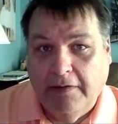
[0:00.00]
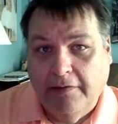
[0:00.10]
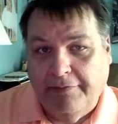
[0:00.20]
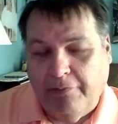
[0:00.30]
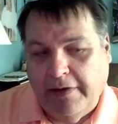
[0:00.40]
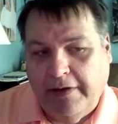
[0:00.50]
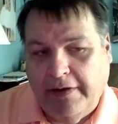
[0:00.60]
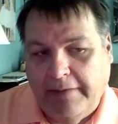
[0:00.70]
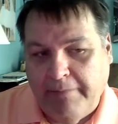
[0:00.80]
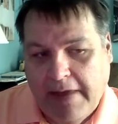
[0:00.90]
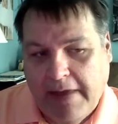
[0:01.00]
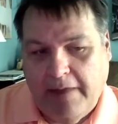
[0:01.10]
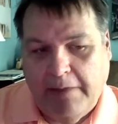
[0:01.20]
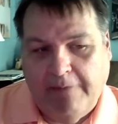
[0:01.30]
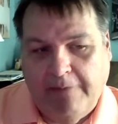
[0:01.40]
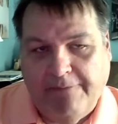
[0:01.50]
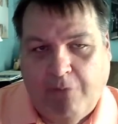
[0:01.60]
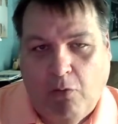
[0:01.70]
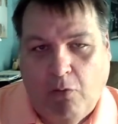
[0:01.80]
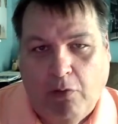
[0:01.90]
3 and maybe
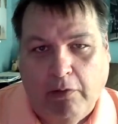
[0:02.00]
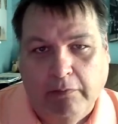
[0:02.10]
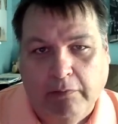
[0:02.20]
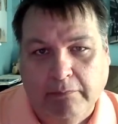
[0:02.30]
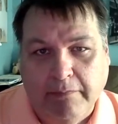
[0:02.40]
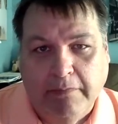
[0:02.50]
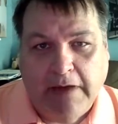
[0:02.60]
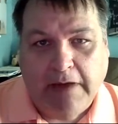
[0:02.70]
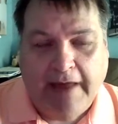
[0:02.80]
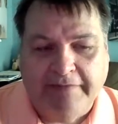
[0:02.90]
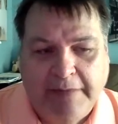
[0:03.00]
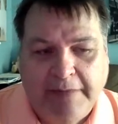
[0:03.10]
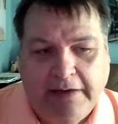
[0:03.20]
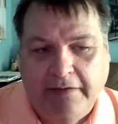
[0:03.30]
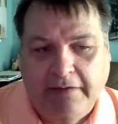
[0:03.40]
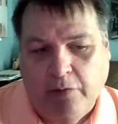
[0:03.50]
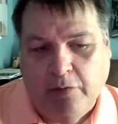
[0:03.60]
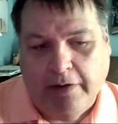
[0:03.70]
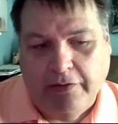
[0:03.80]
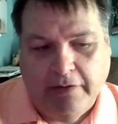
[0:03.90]
4 class meetings
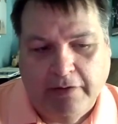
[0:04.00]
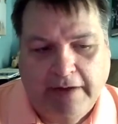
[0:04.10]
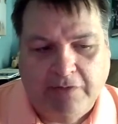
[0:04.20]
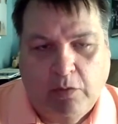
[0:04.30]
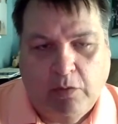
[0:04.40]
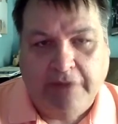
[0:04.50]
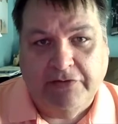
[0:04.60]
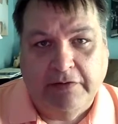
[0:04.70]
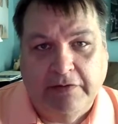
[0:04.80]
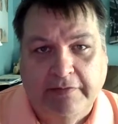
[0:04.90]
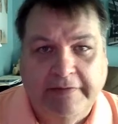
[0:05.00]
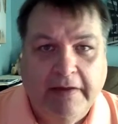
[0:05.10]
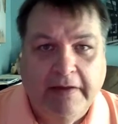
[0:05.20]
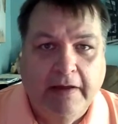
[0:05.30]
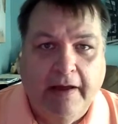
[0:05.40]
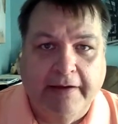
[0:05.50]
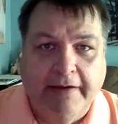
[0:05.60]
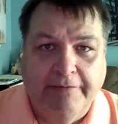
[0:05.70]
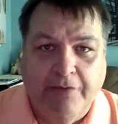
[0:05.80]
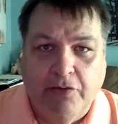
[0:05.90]
where you can ask questions. I
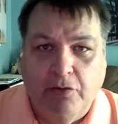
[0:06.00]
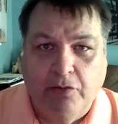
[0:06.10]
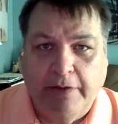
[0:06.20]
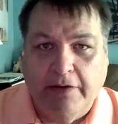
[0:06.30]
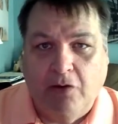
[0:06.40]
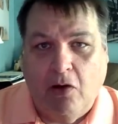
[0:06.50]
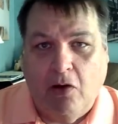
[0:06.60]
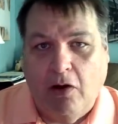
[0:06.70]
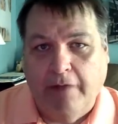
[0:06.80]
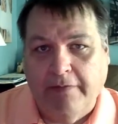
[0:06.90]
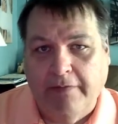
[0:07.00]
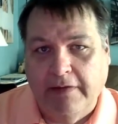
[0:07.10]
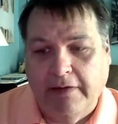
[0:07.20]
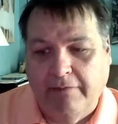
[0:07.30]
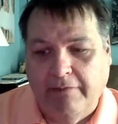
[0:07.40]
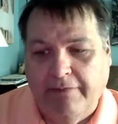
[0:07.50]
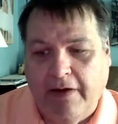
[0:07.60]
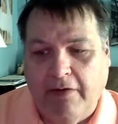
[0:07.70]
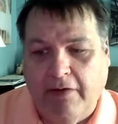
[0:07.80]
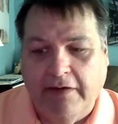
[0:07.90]
can fill you in on the
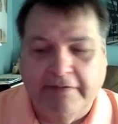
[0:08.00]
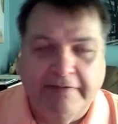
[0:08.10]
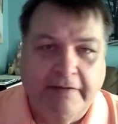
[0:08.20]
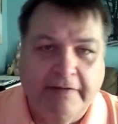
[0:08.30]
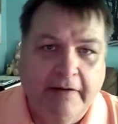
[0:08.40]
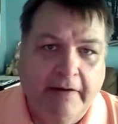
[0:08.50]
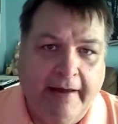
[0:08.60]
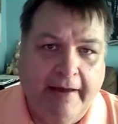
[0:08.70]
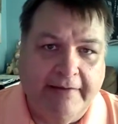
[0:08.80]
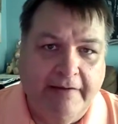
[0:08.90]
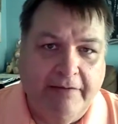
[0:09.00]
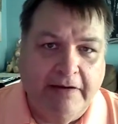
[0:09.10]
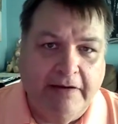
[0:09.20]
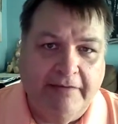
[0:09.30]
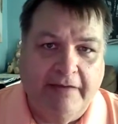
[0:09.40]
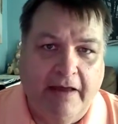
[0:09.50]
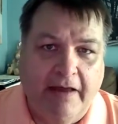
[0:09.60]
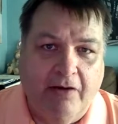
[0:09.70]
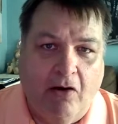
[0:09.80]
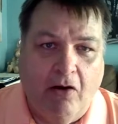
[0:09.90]
various activities
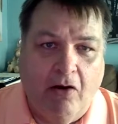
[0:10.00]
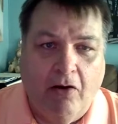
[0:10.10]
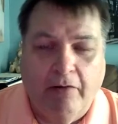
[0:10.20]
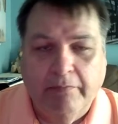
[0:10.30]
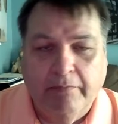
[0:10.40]
that are